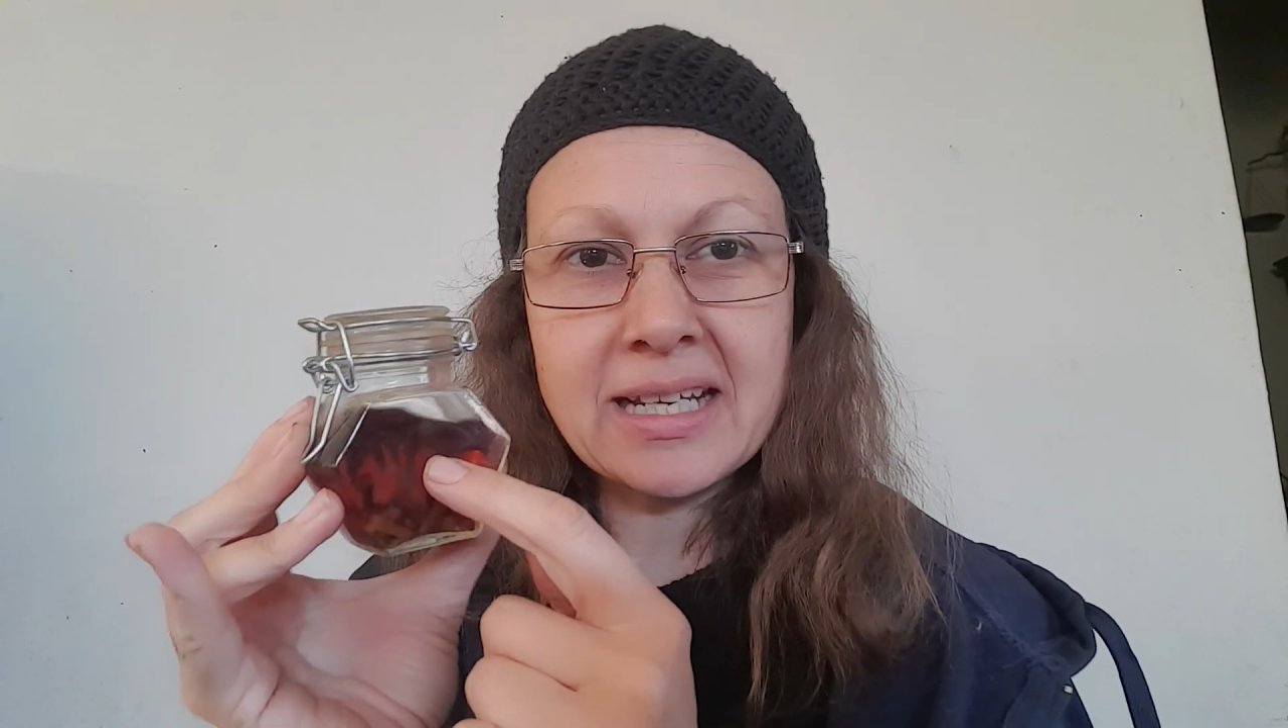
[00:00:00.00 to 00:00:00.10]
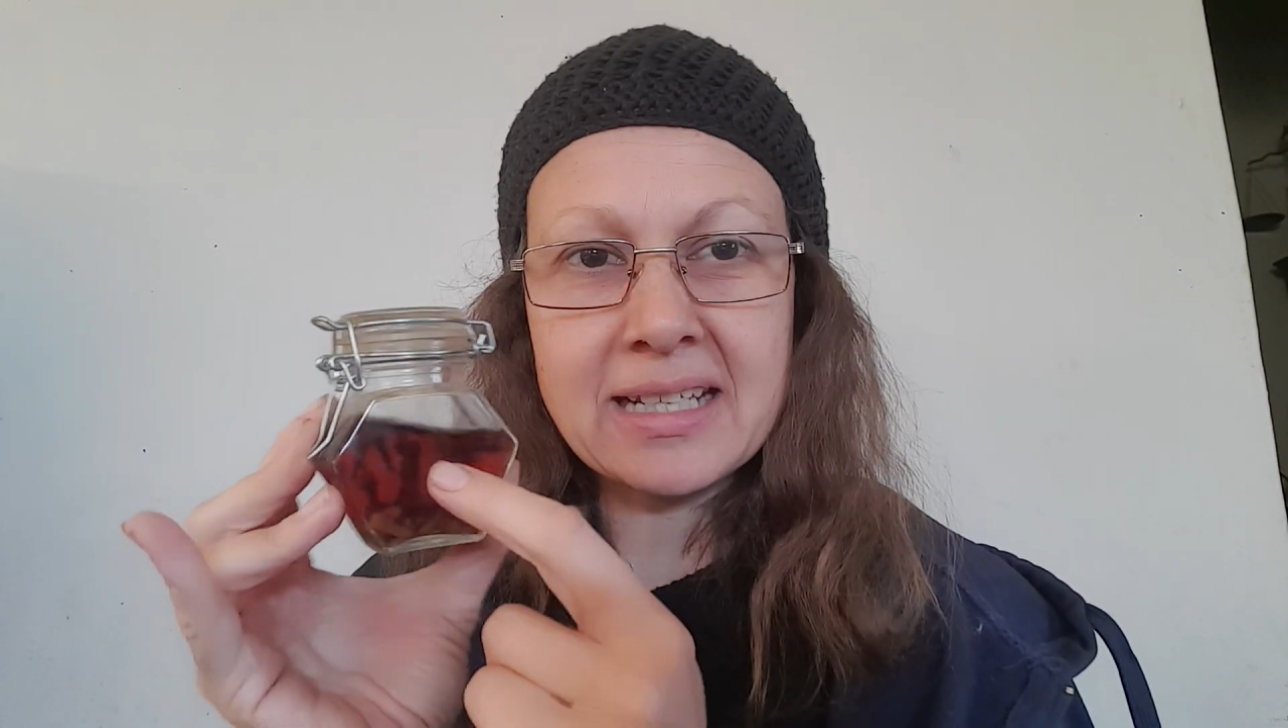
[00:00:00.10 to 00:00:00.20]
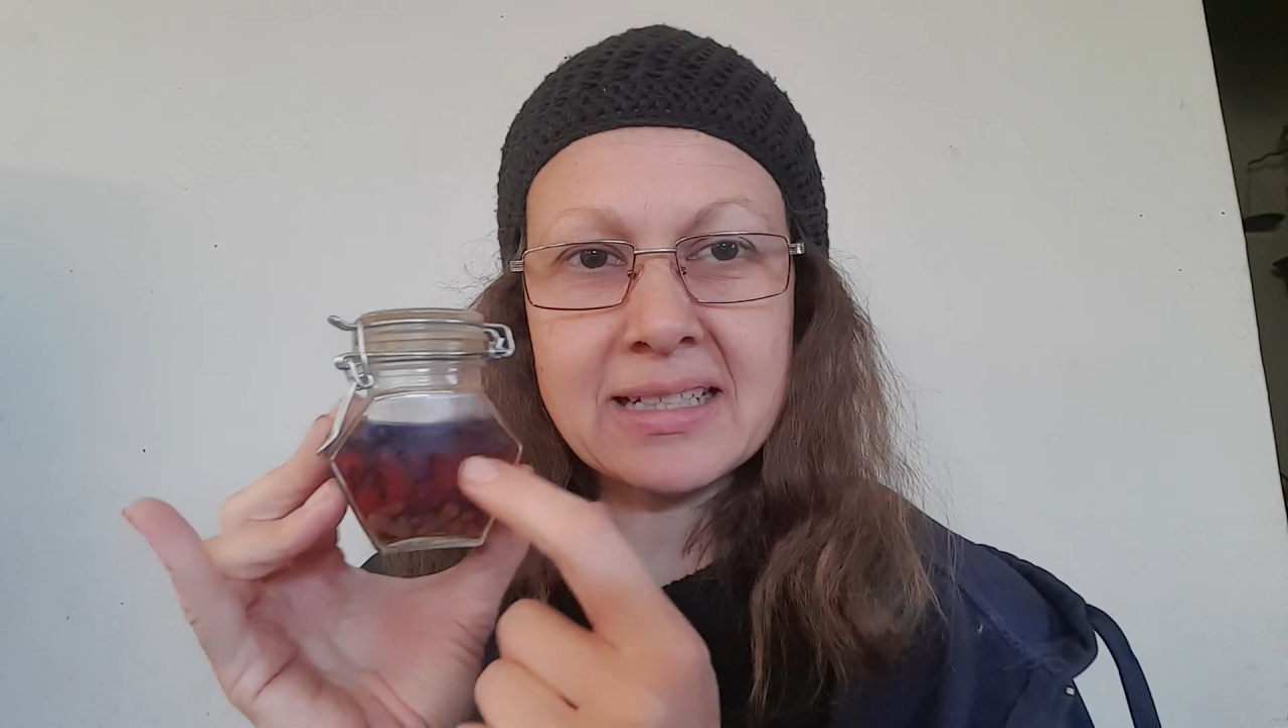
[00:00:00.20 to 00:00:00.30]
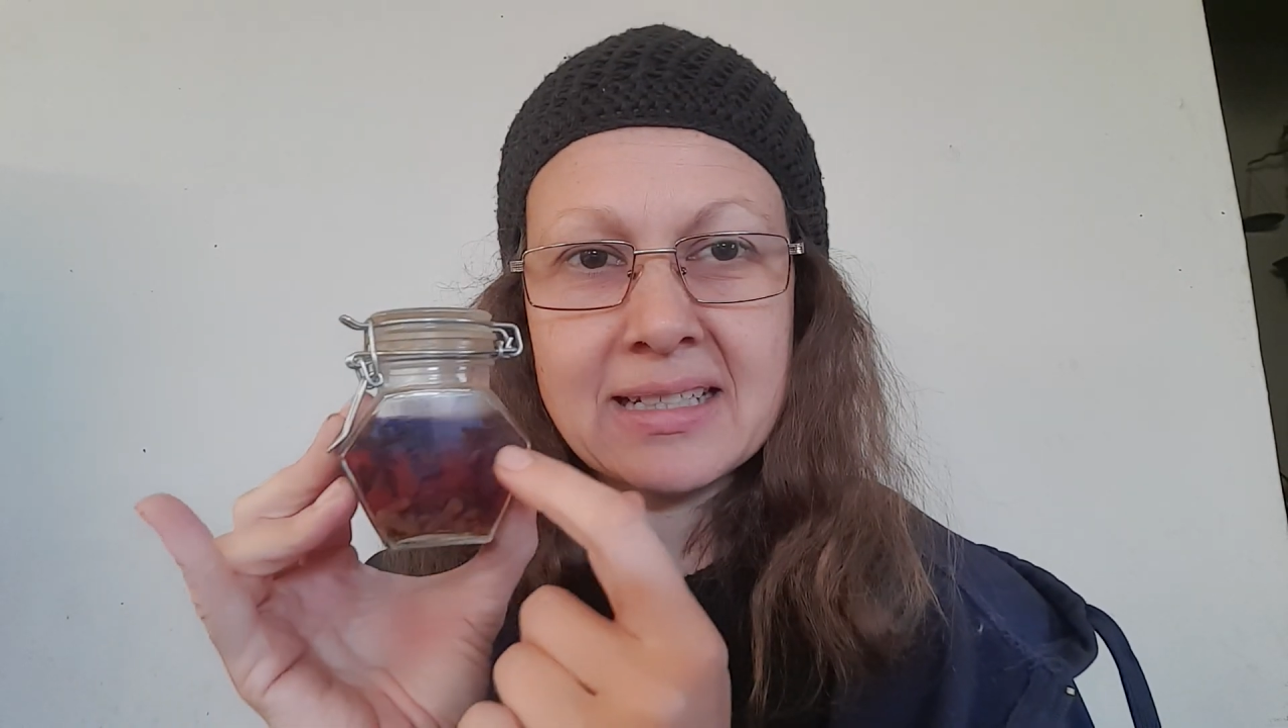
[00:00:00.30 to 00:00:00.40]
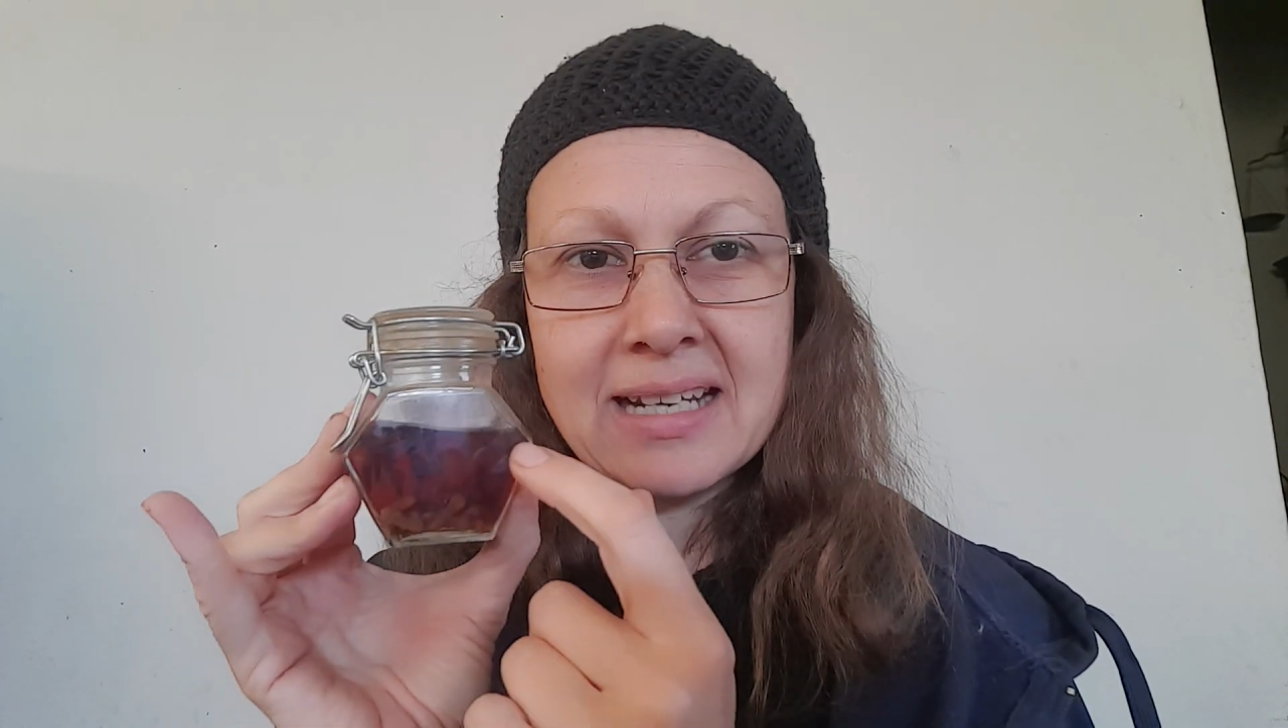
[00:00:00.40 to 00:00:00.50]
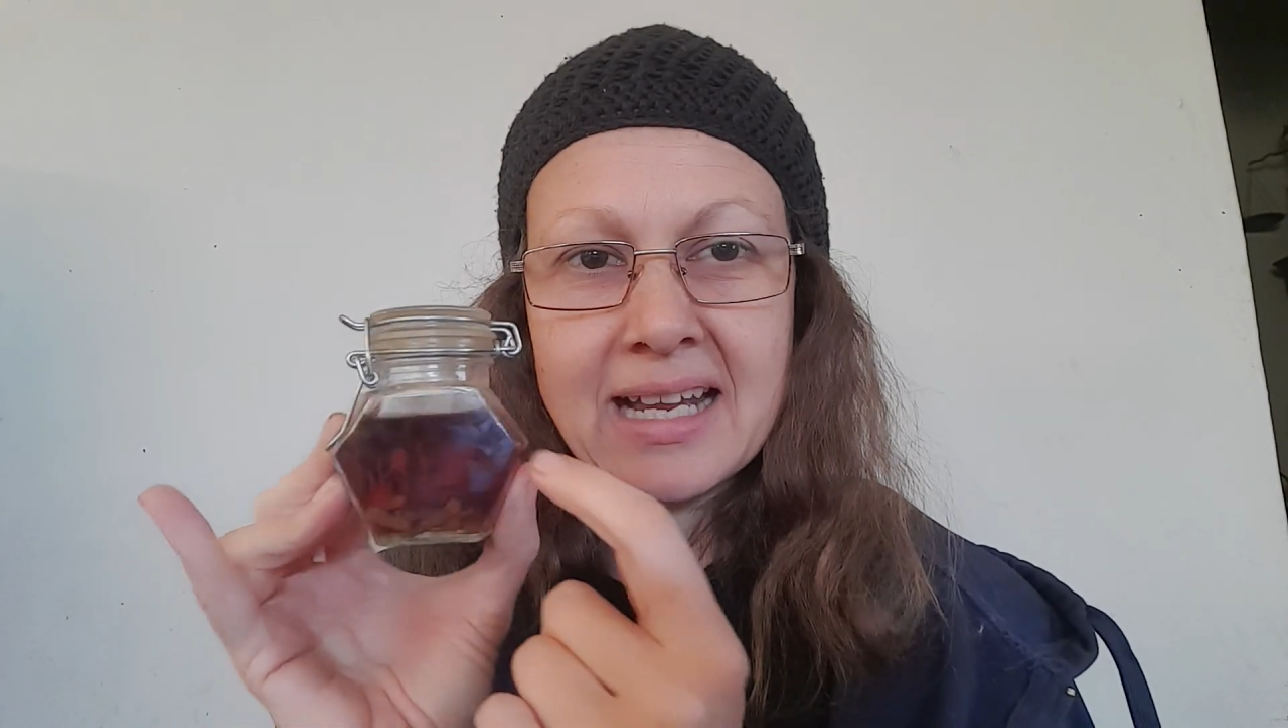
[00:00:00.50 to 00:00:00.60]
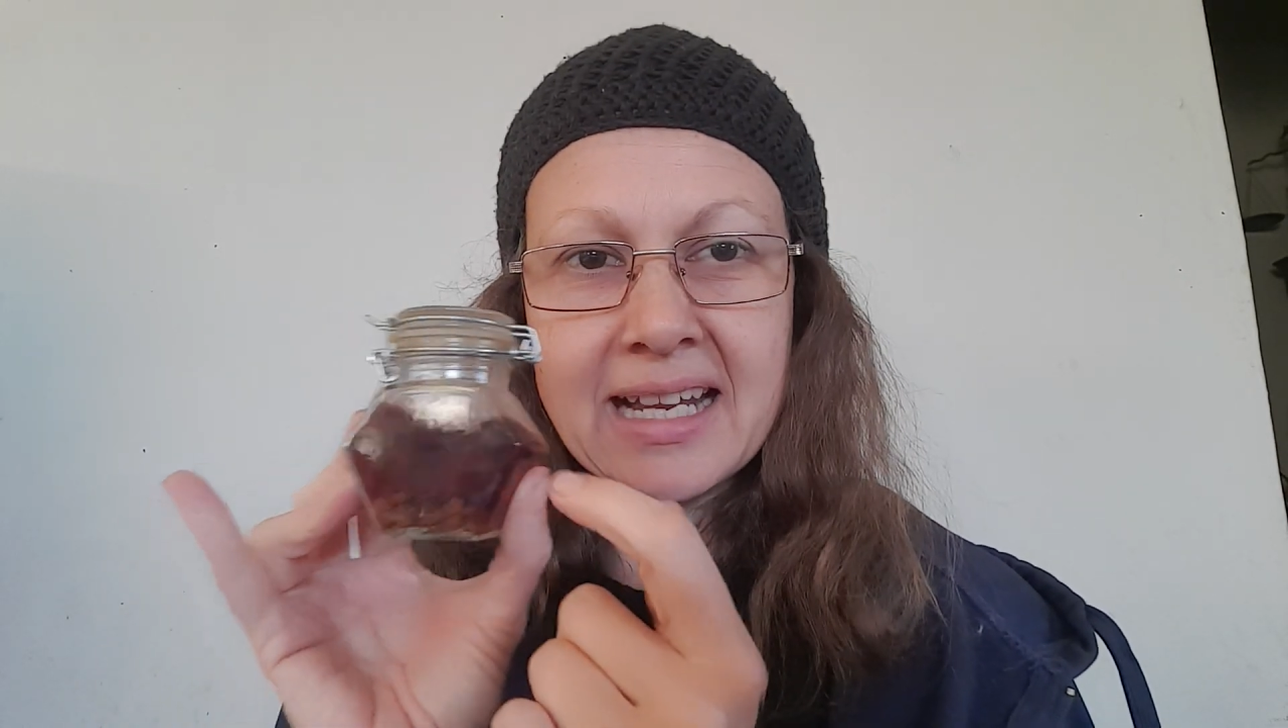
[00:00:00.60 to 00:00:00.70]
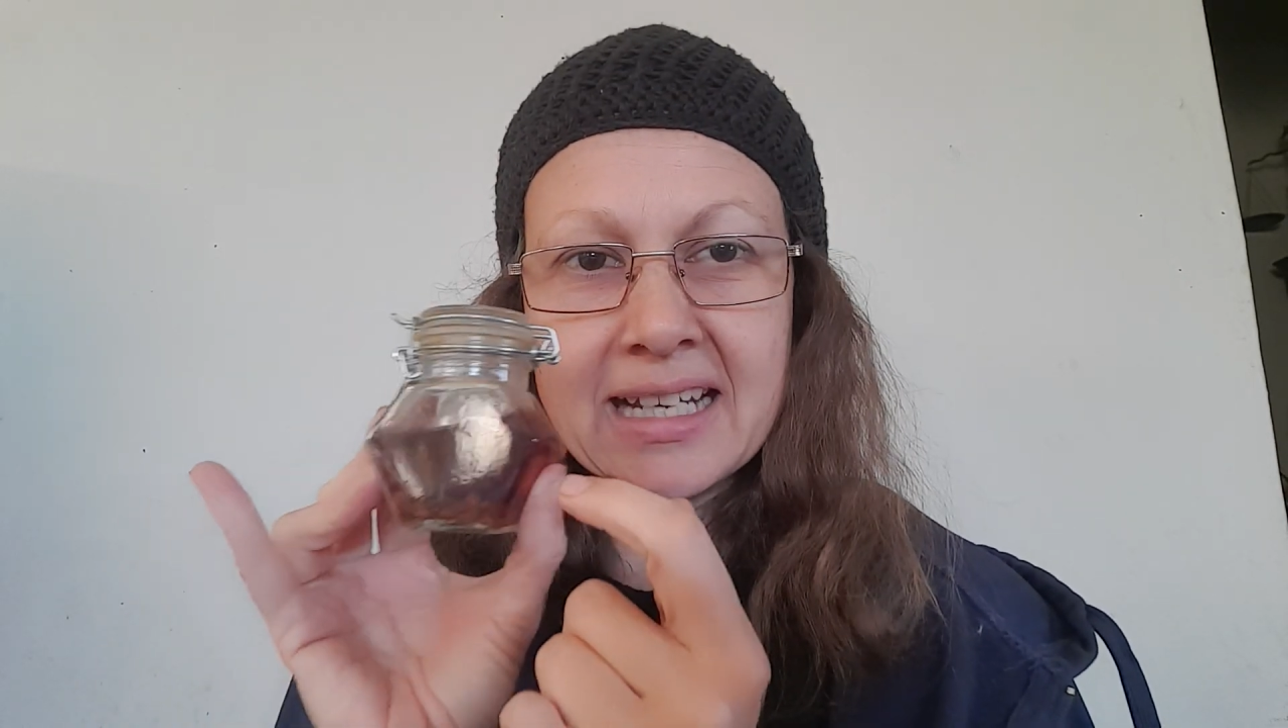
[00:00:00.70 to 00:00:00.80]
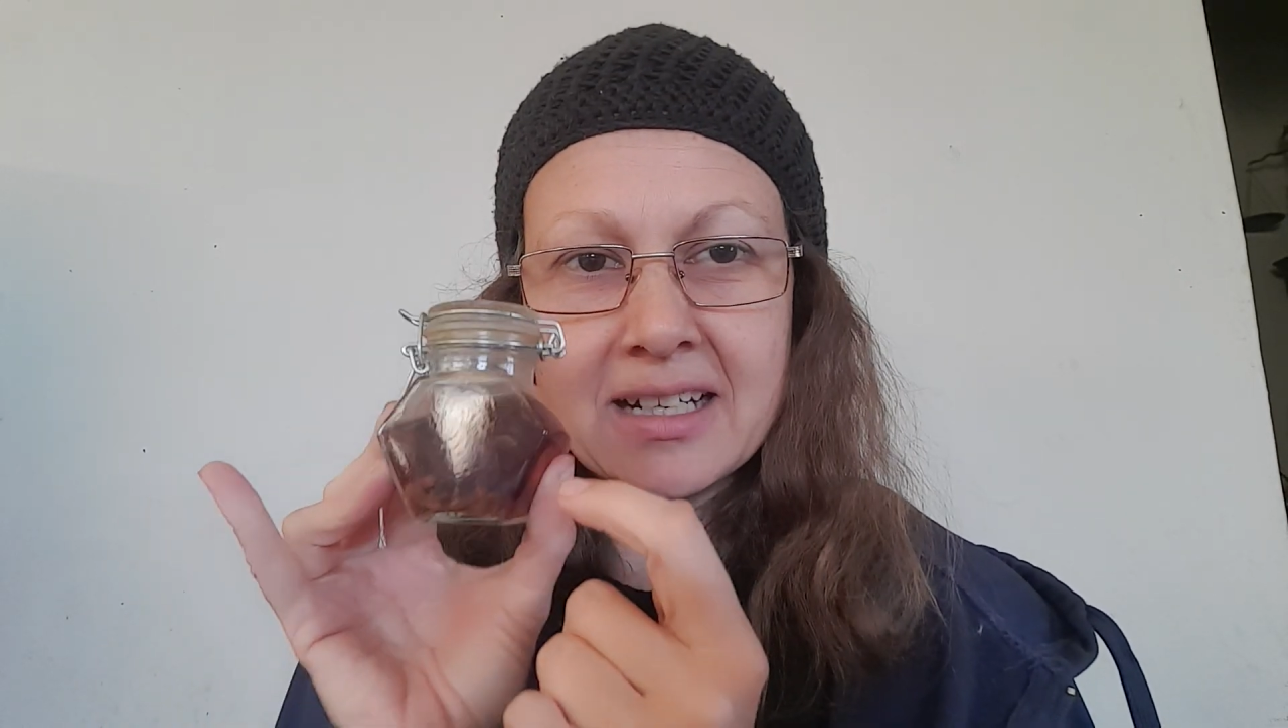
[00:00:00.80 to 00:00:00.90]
in a